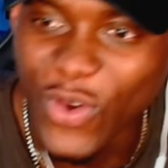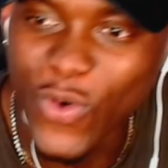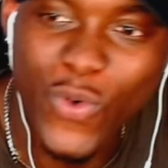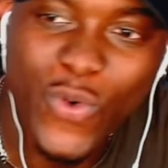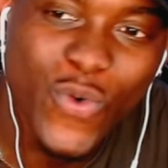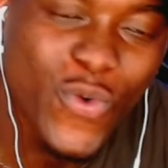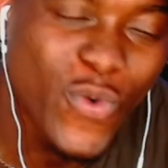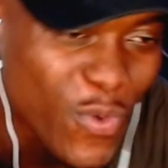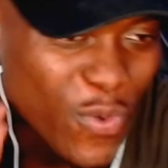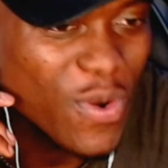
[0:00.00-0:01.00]

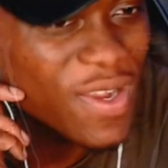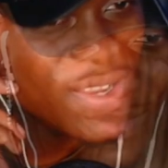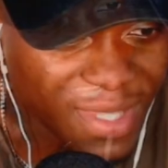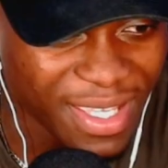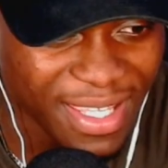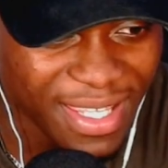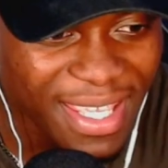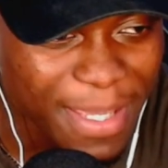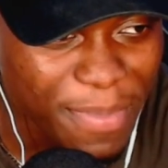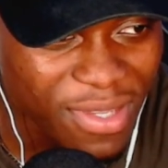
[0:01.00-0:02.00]
Ooh.
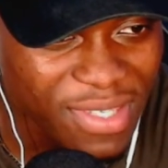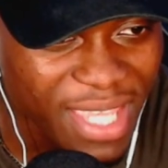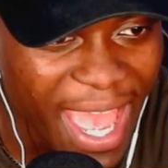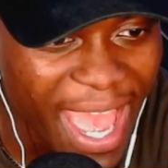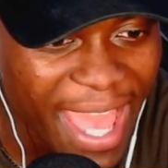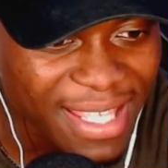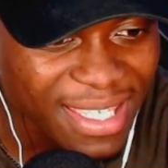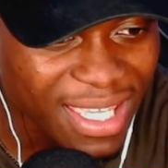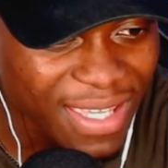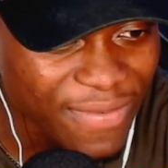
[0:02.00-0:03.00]
These episodes are
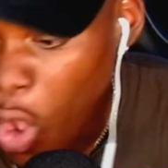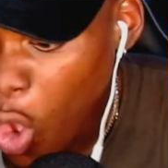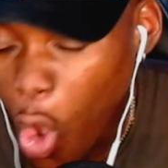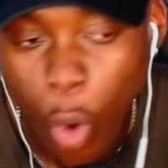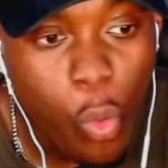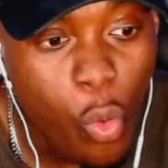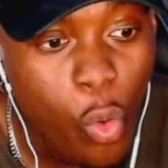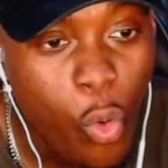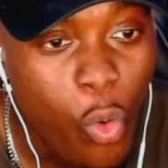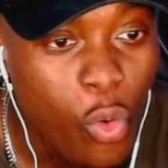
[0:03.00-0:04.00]
active.
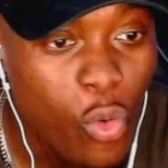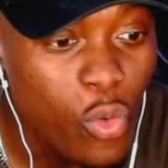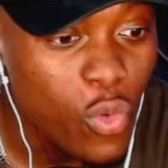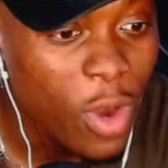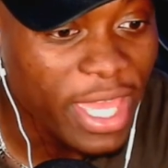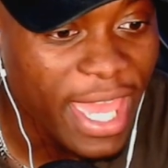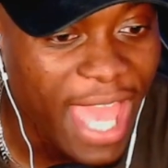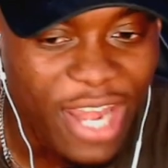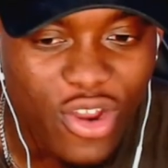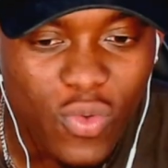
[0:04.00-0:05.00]
Ooh, okay,
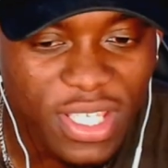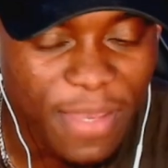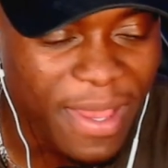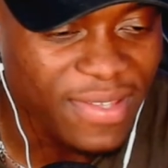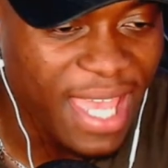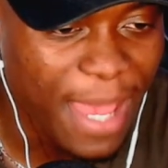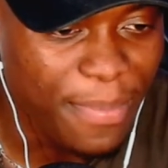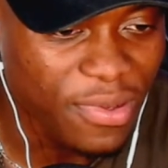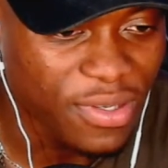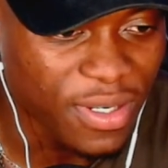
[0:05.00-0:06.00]
I know what's about to
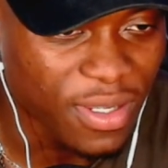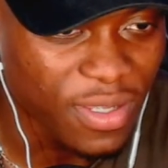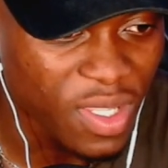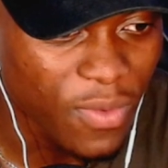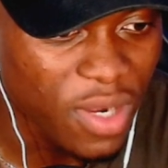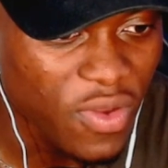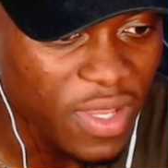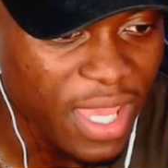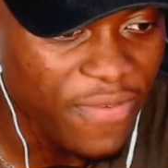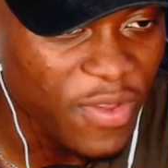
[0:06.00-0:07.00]
happen. I'm not a
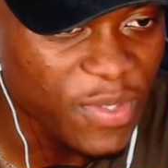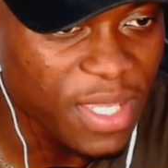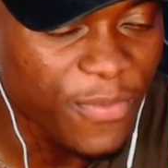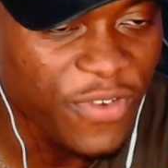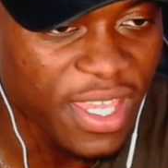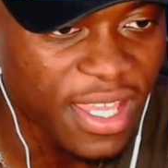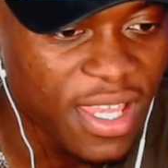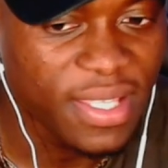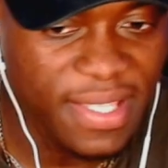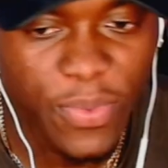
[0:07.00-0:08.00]
cafe or something.
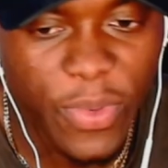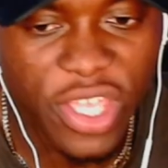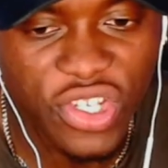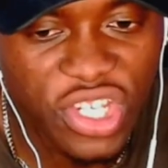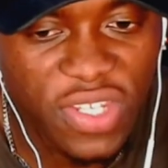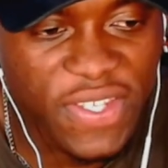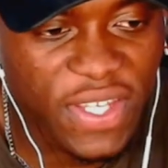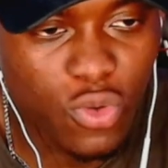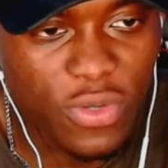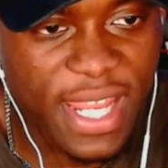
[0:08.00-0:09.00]
This is where Kushida's
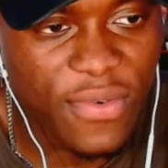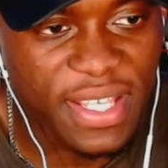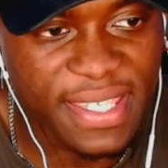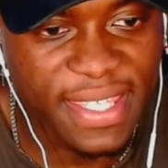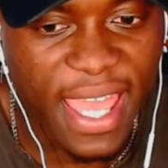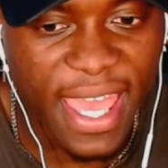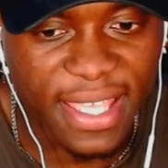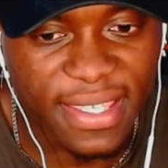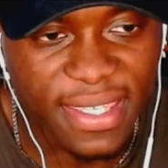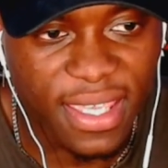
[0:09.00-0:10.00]
gonna walk down the
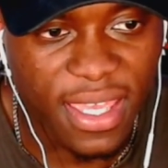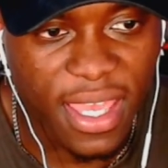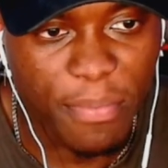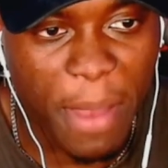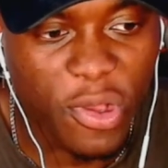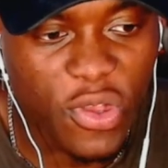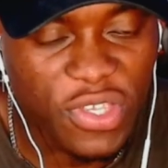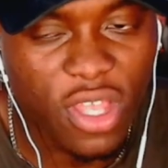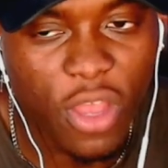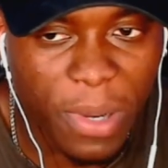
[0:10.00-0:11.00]
stairs, but
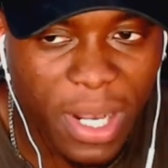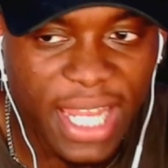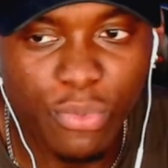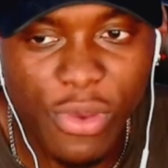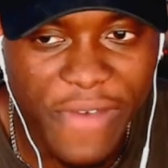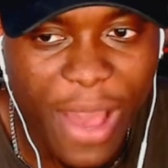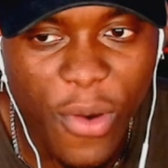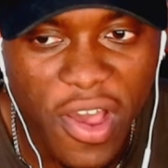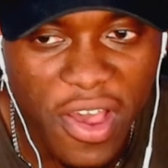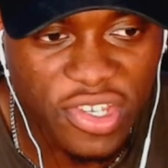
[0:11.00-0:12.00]
because they're planning
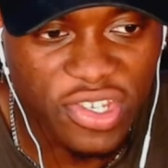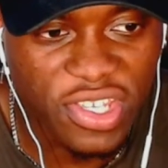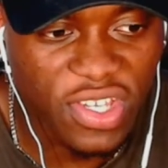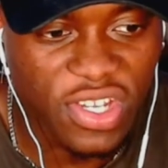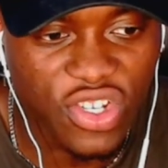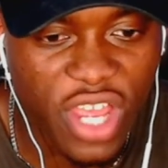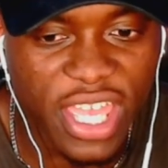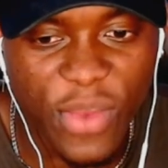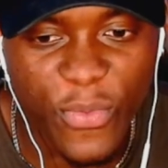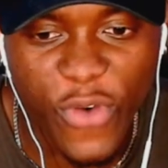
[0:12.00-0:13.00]
without her, she's gonna try
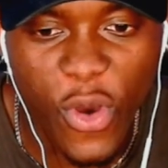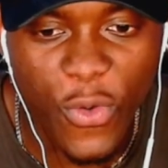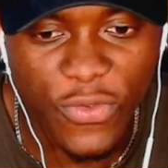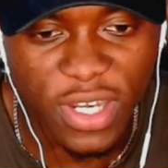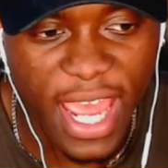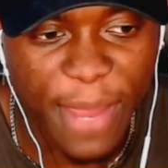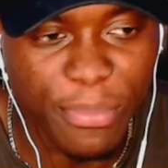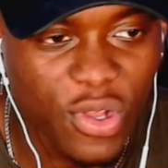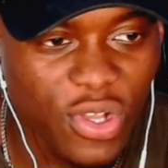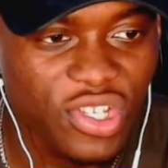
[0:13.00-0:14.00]
get involved, and
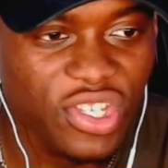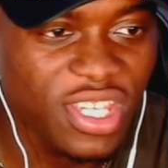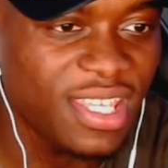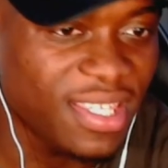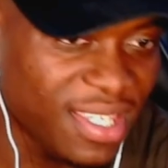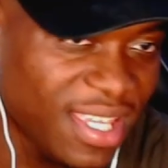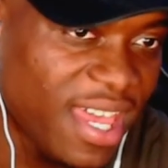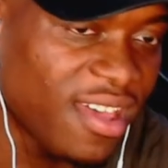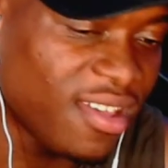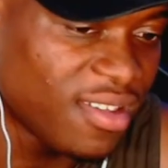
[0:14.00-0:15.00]
because she's, yeah.